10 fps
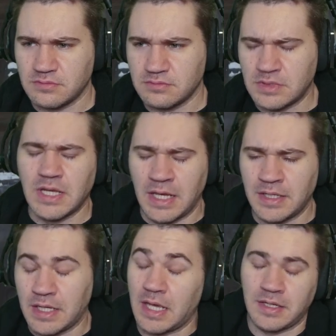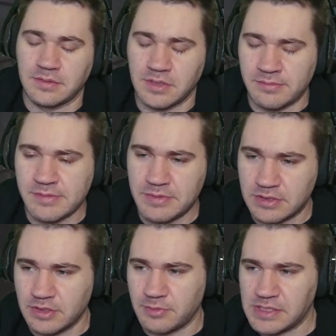and let me be
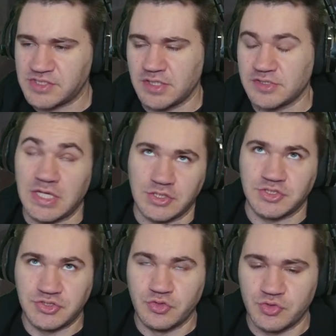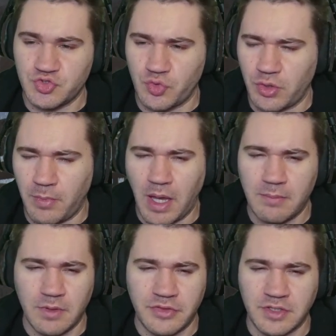clear when I say this, I actually do enjoy the map.
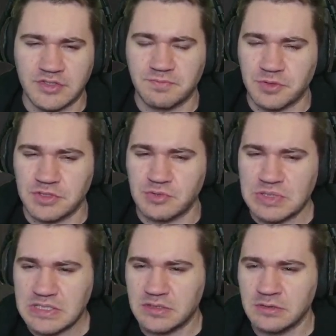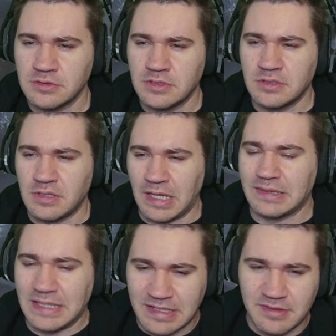I think it's pretty unique. I
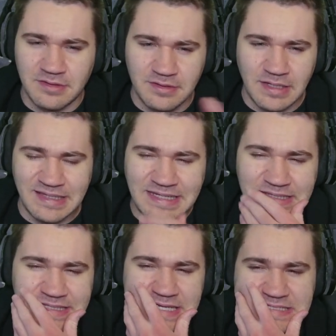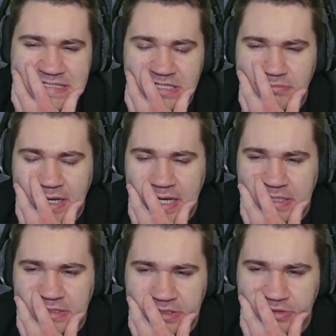like the idea
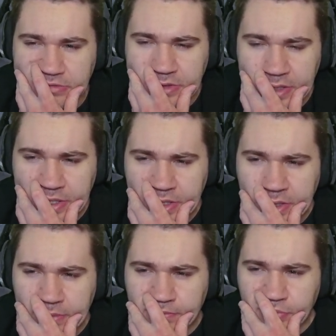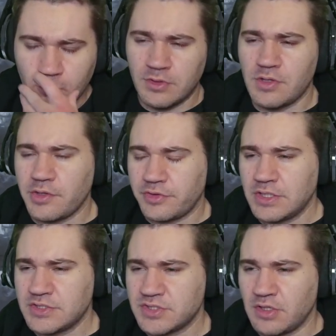behind it here. But one of the
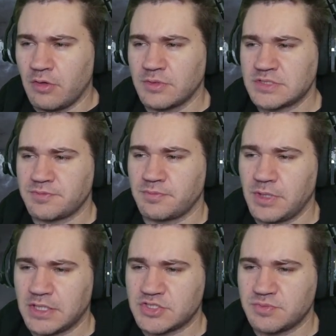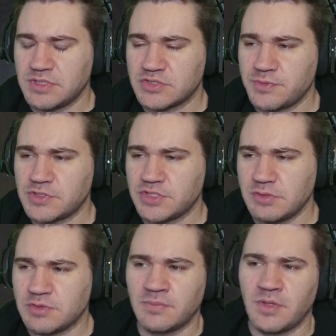things that always perplexed me, especially
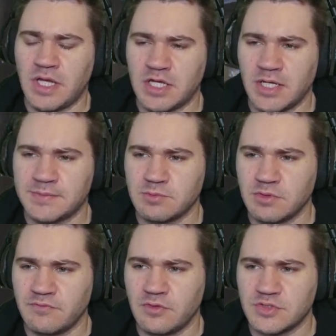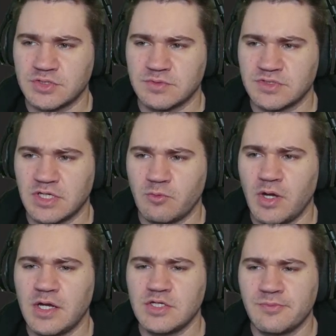with the Black Ops 1 version, was like, why
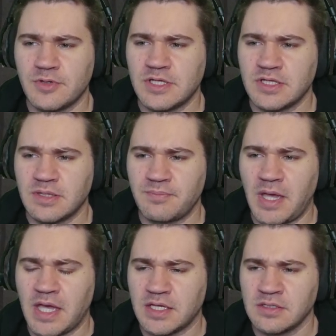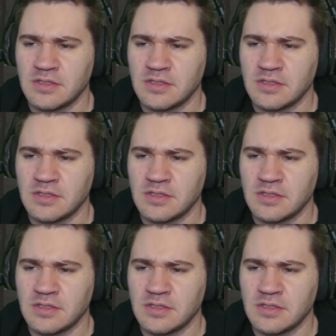are you bringing it back